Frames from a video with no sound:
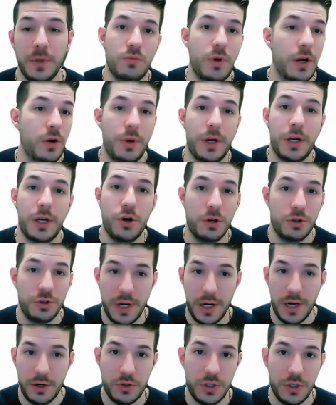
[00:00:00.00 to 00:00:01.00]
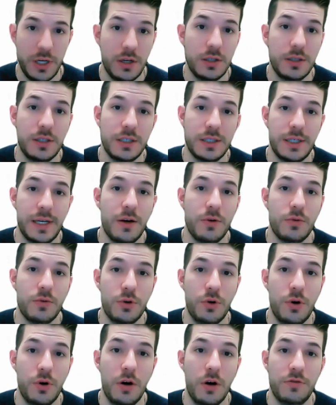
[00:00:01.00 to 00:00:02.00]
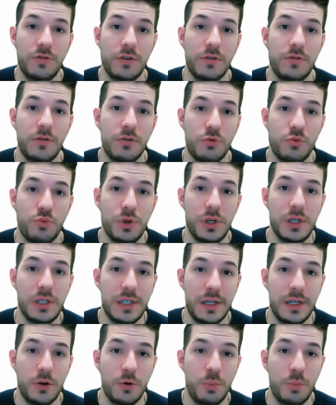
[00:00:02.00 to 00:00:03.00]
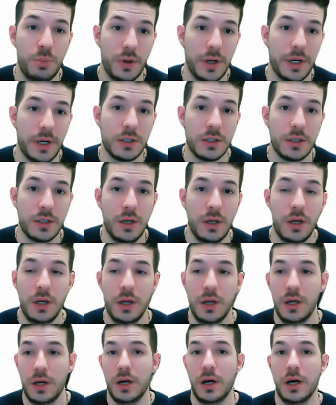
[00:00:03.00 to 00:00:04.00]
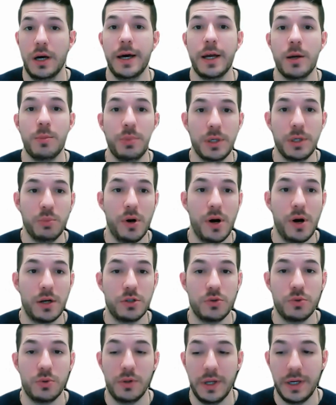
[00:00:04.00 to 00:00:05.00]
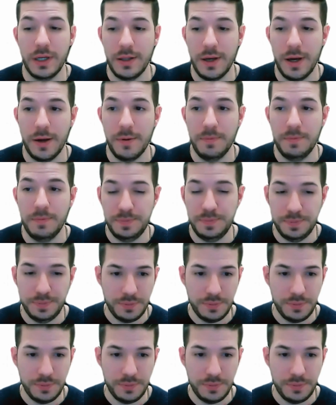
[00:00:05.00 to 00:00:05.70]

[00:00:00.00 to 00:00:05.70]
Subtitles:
Right away, contractors get a discount off of the retail price at a big box store like that.